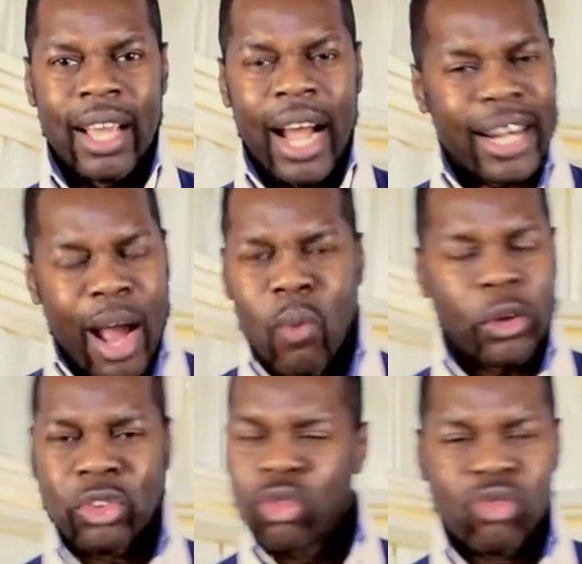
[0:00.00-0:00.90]
And I
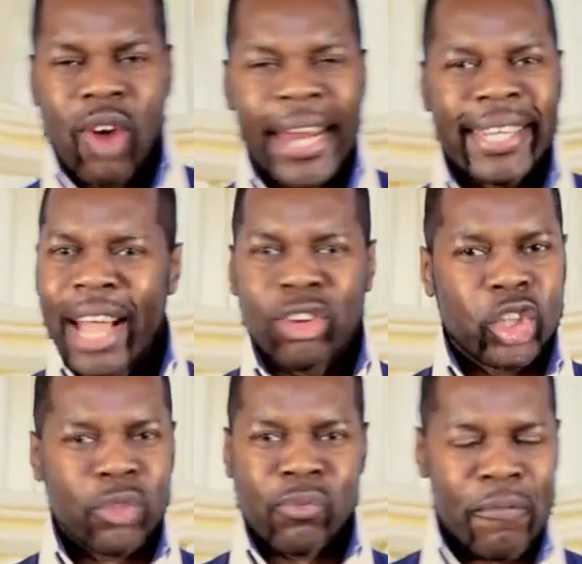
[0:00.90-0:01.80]
want you right now,
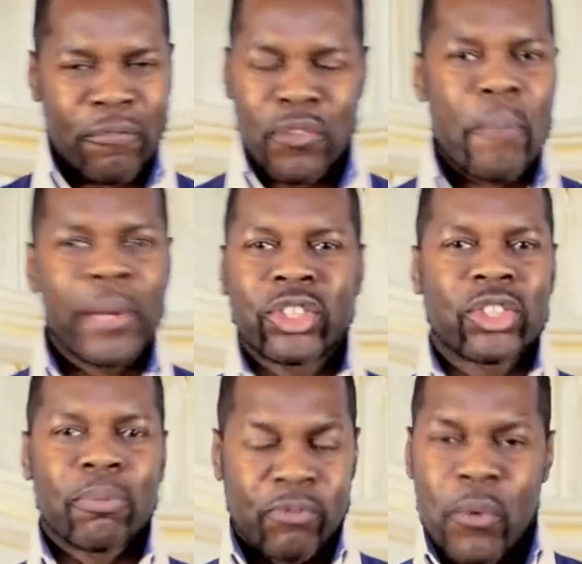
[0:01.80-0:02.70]
just for a few
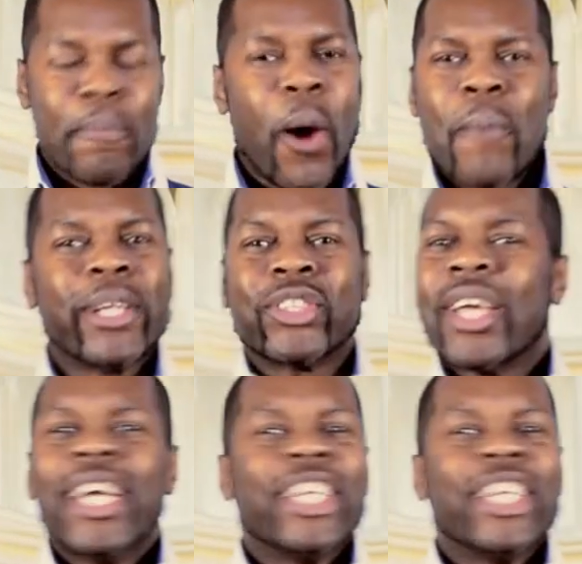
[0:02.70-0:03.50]
moments,